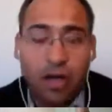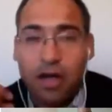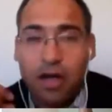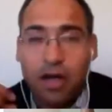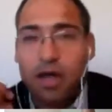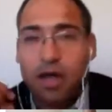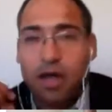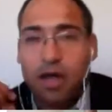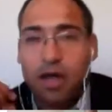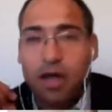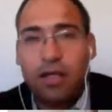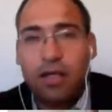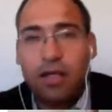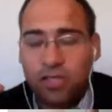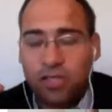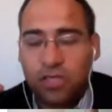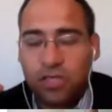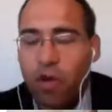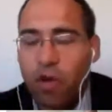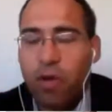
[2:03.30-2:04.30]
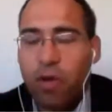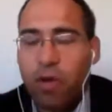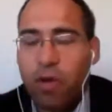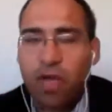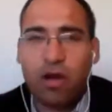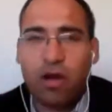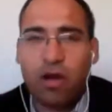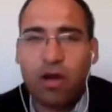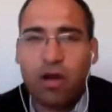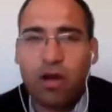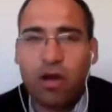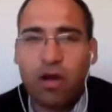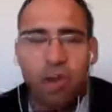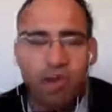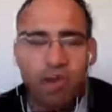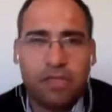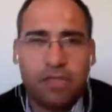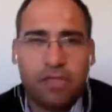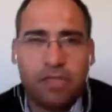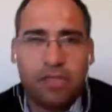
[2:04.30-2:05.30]
Uh, there's so many companies
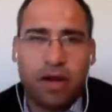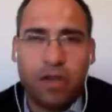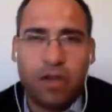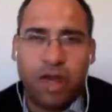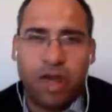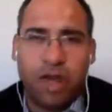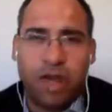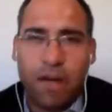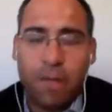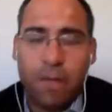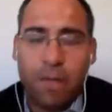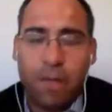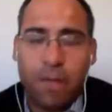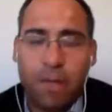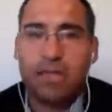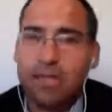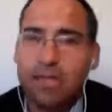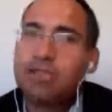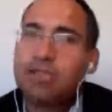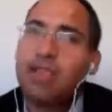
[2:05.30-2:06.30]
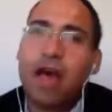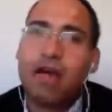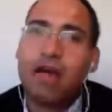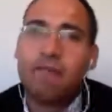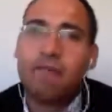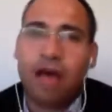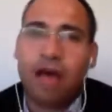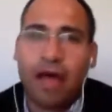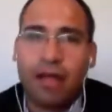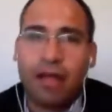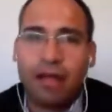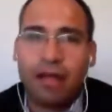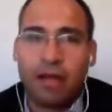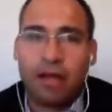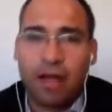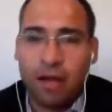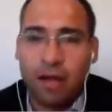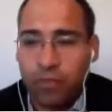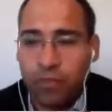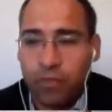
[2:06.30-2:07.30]
that are doing amazing stuff,
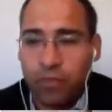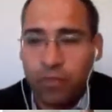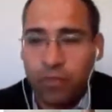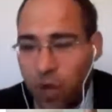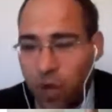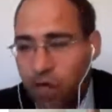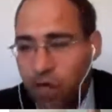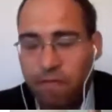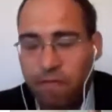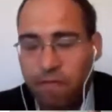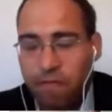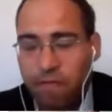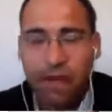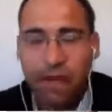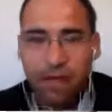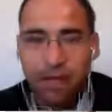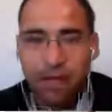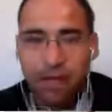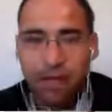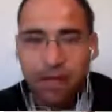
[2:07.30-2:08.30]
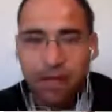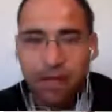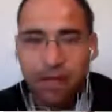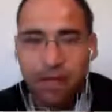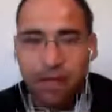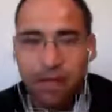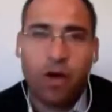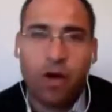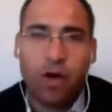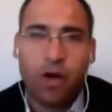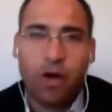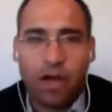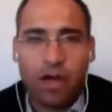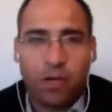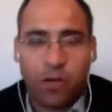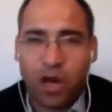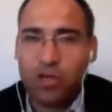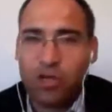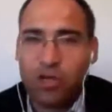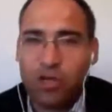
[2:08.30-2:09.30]
and um, you know the fact that now
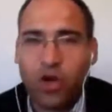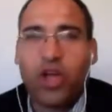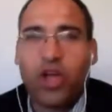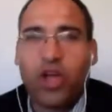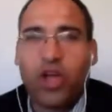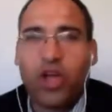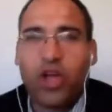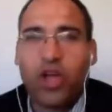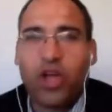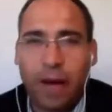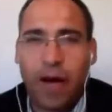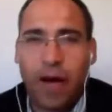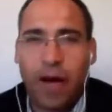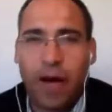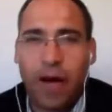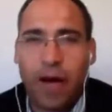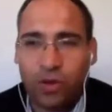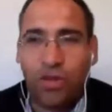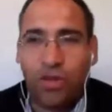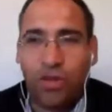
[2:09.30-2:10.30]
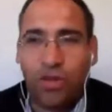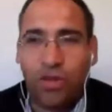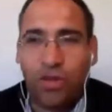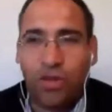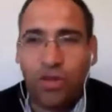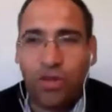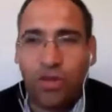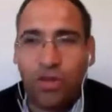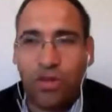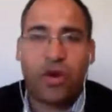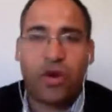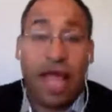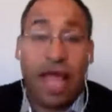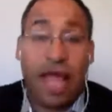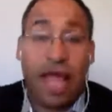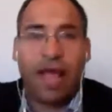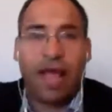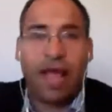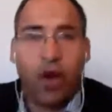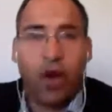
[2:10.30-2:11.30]
we're talking about sharing
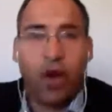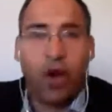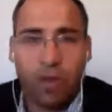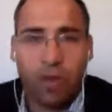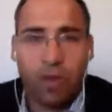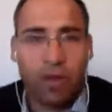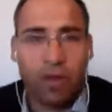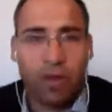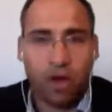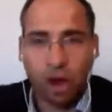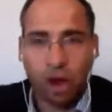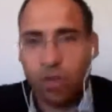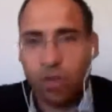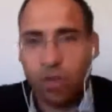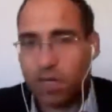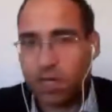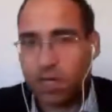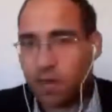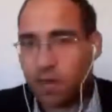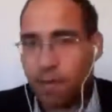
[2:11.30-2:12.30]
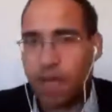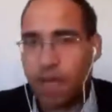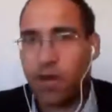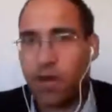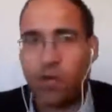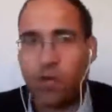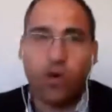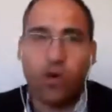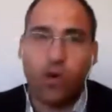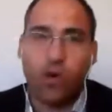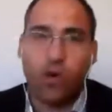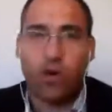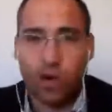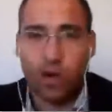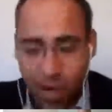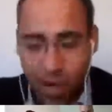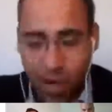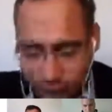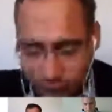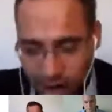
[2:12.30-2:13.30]
economy. You know, economy is a big
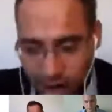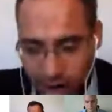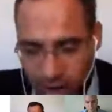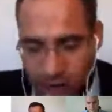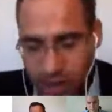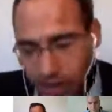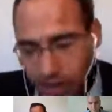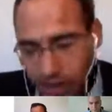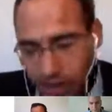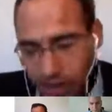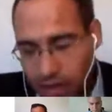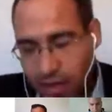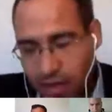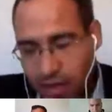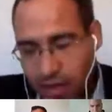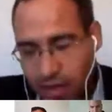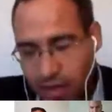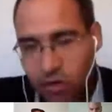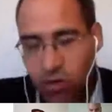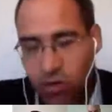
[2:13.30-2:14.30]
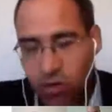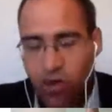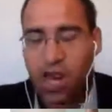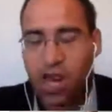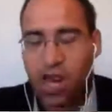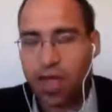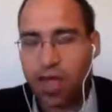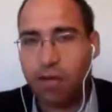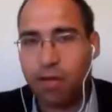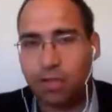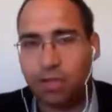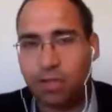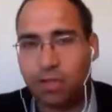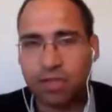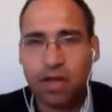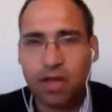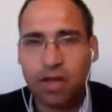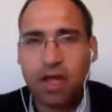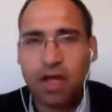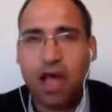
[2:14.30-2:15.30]
word, and, and it, it, it really
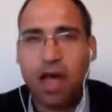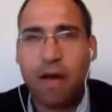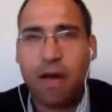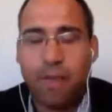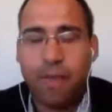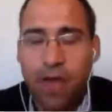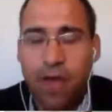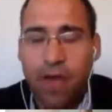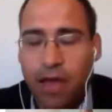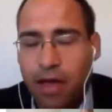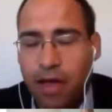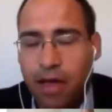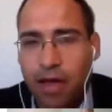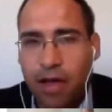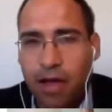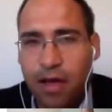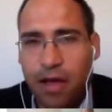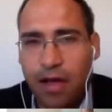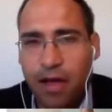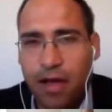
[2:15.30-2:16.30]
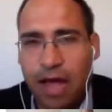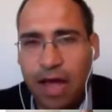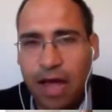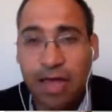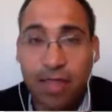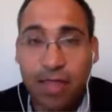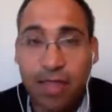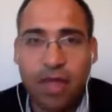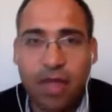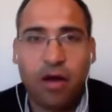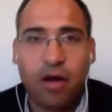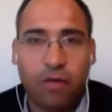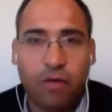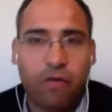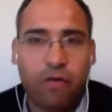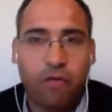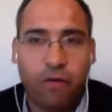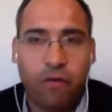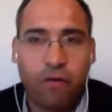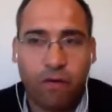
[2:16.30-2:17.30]
gives a big uh, uh, idea
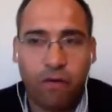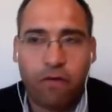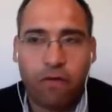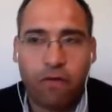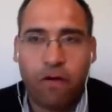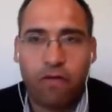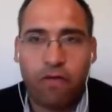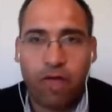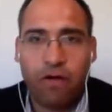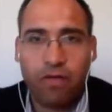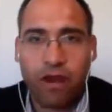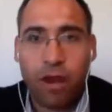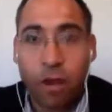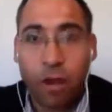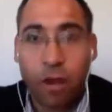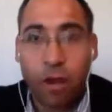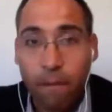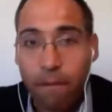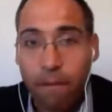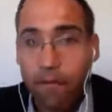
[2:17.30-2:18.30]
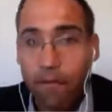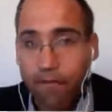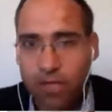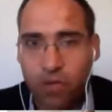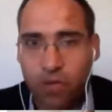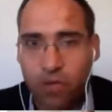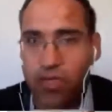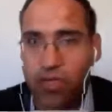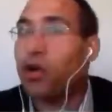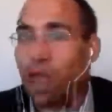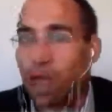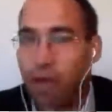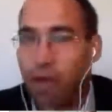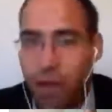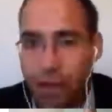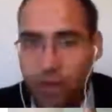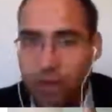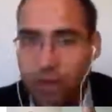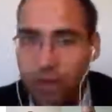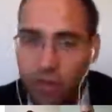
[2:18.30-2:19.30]
of, of, of, the, of the numbers we're
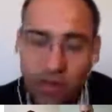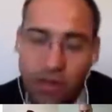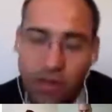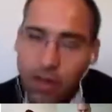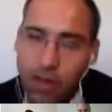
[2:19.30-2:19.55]
talking about.